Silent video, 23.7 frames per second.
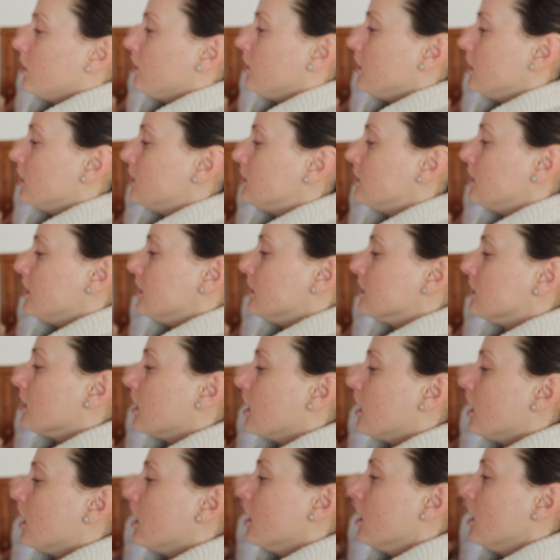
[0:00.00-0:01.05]
This is
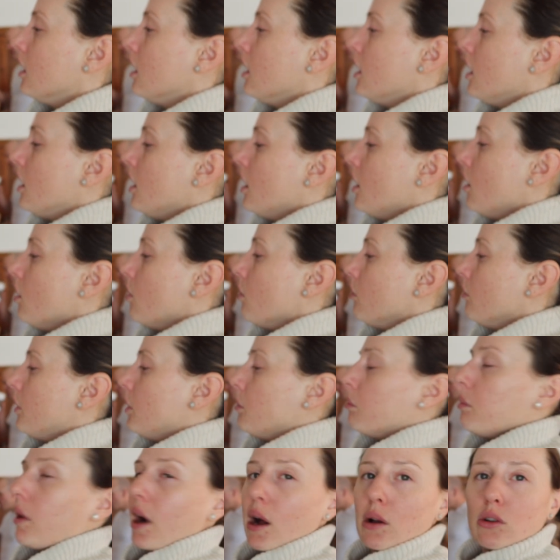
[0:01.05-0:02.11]
the
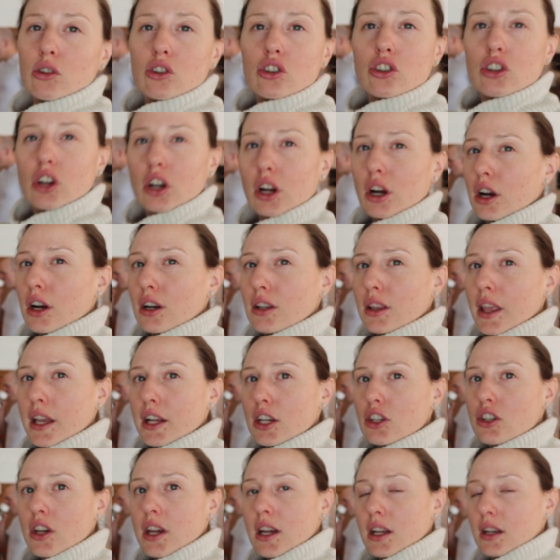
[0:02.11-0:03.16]
brown sugar
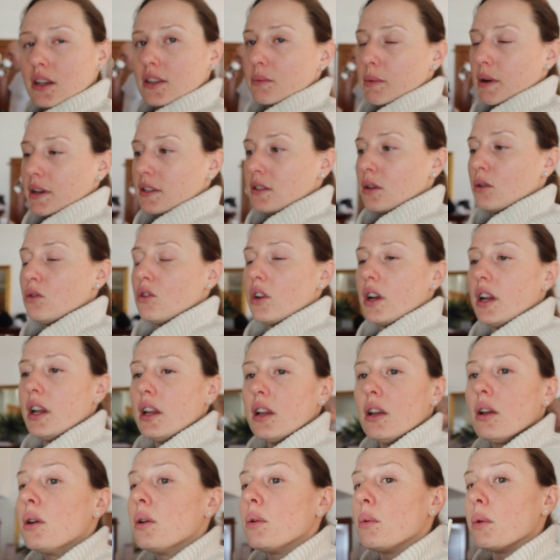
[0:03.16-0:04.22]
like shaken espresso
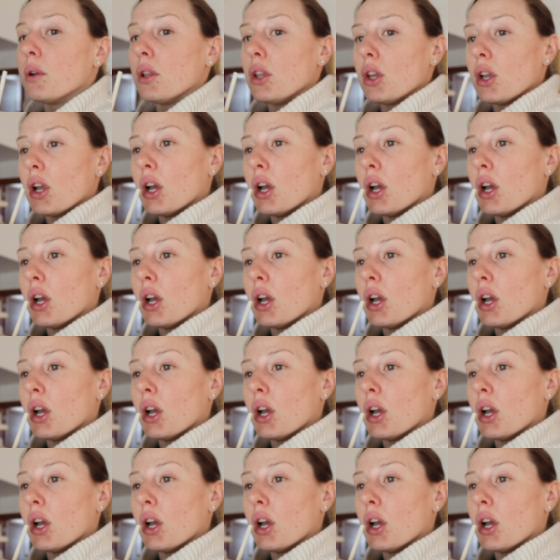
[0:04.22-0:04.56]
drink, really